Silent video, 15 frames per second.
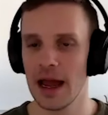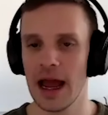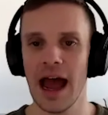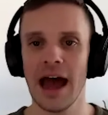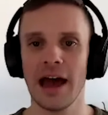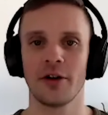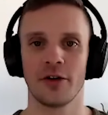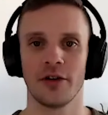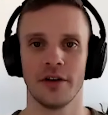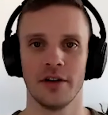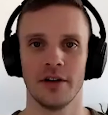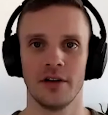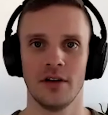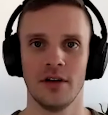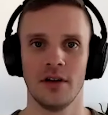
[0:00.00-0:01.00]

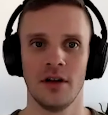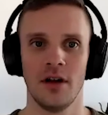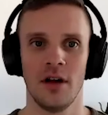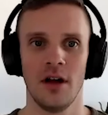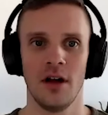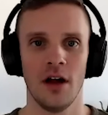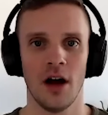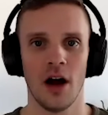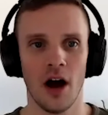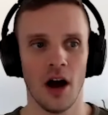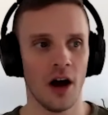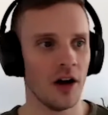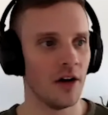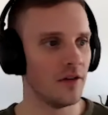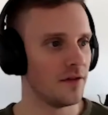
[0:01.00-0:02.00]
pattern
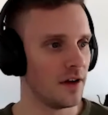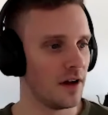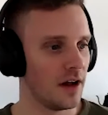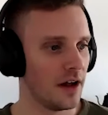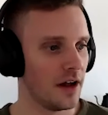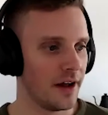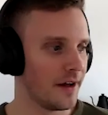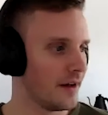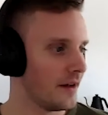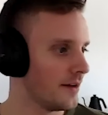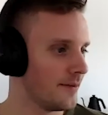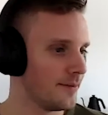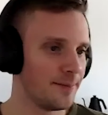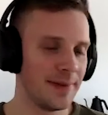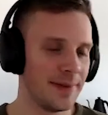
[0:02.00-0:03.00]
of
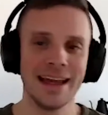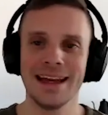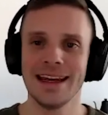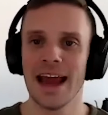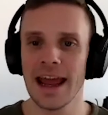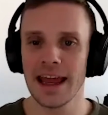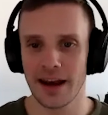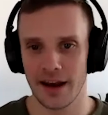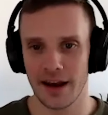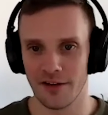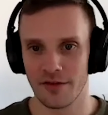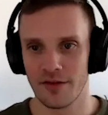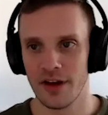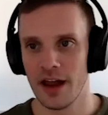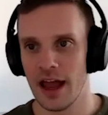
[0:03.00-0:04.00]
being
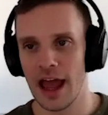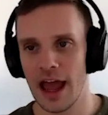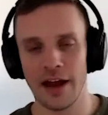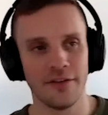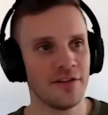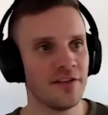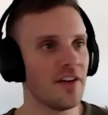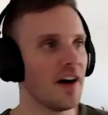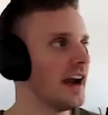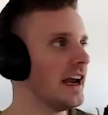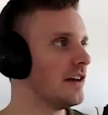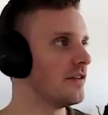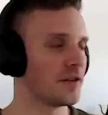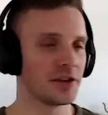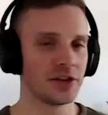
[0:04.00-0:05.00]
negative and
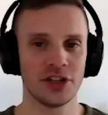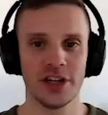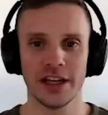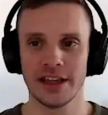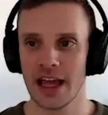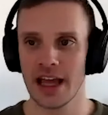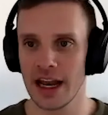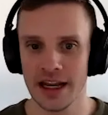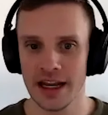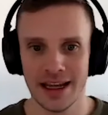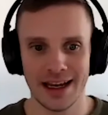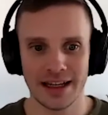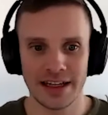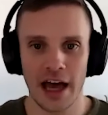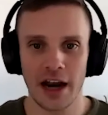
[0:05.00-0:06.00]
fighting for shit that
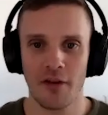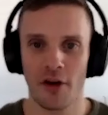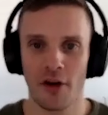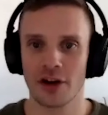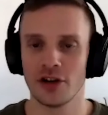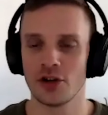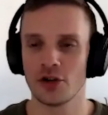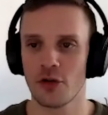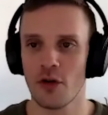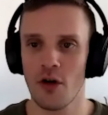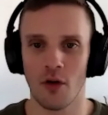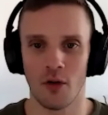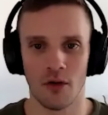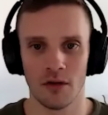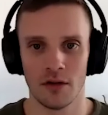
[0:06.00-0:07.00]
is out of our
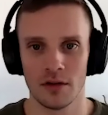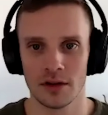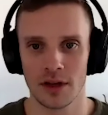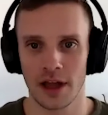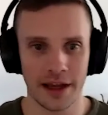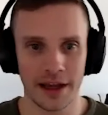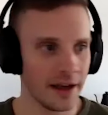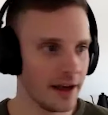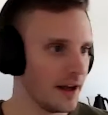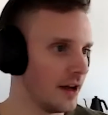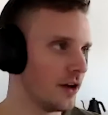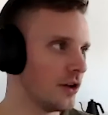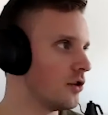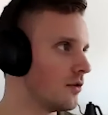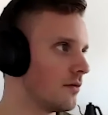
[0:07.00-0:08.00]
control. Like, yeah.
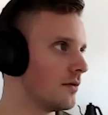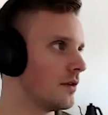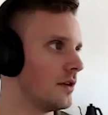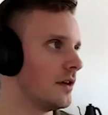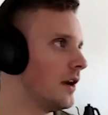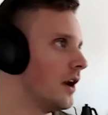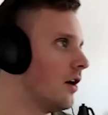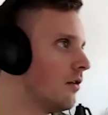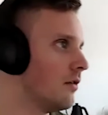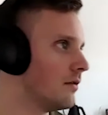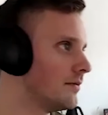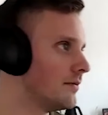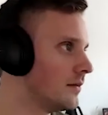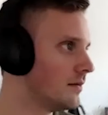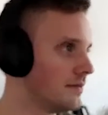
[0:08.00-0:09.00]
you know,